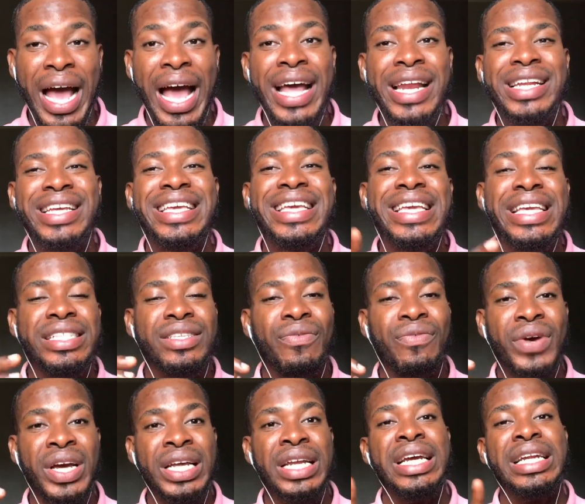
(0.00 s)
and it
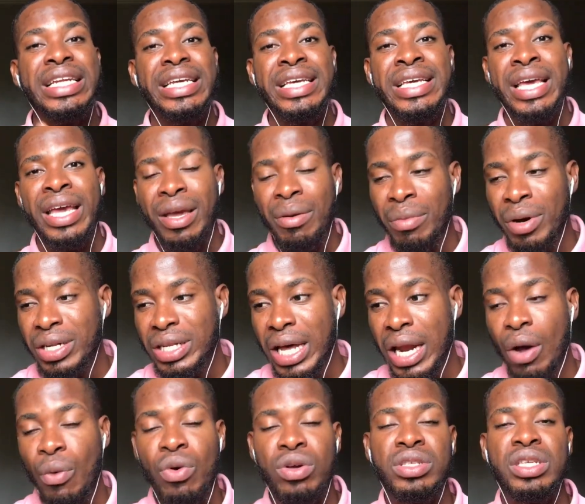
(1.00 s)
finally came out and
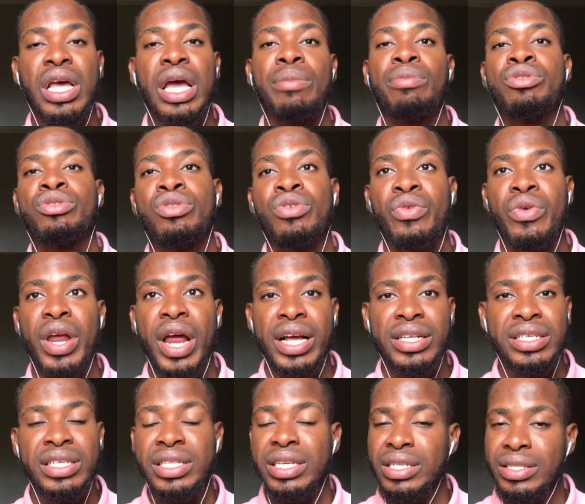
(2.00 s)
I was able to react
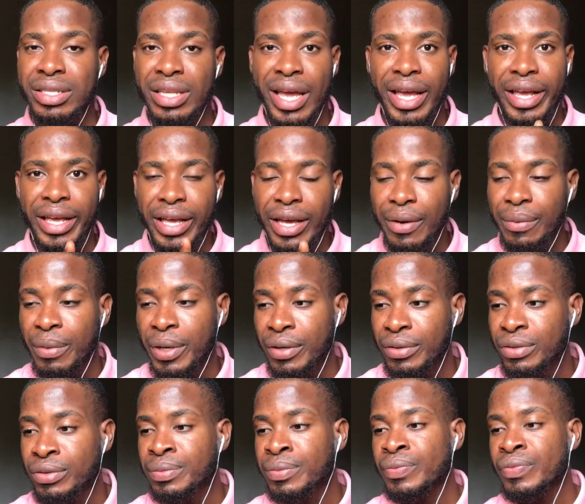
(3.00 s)
to the day it came
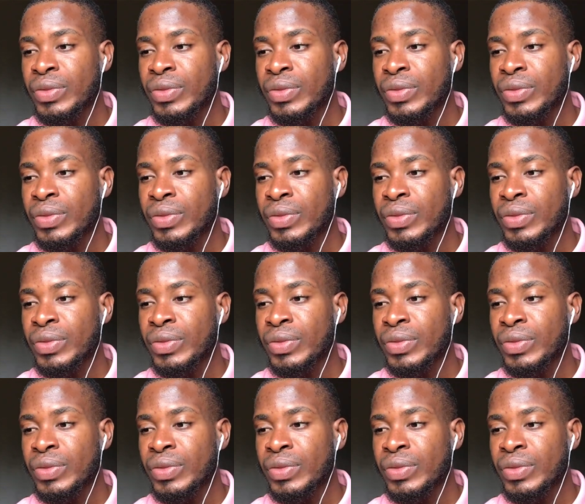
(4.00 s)
out.